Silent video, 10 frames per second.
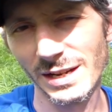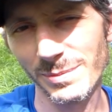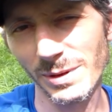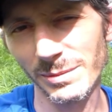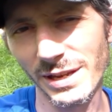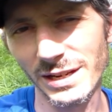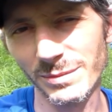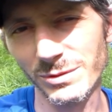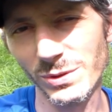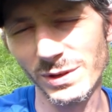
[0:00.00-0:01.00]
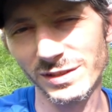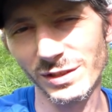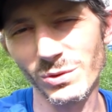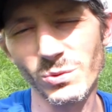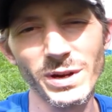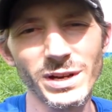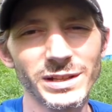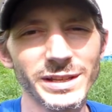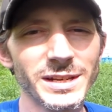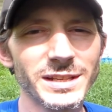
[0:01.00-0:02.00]
I'll probably end up doing this little
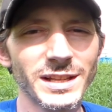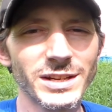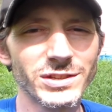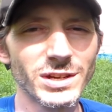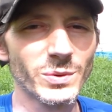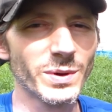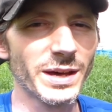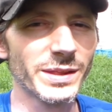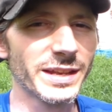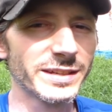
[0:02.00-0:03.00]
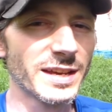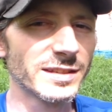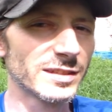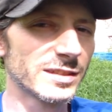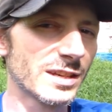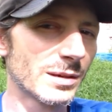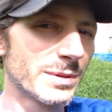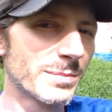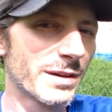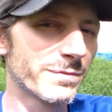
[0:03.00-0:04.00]
quail in and let you know how that tastes. This is going
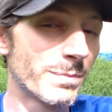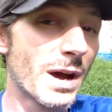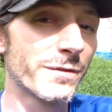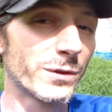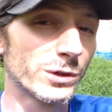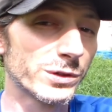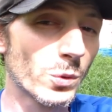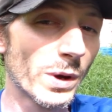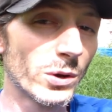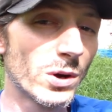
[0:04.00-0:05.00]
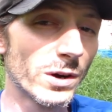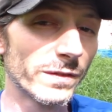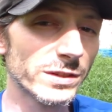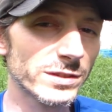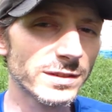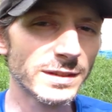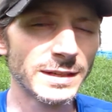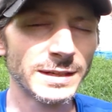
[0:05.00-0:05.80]
to be my first quail harvest.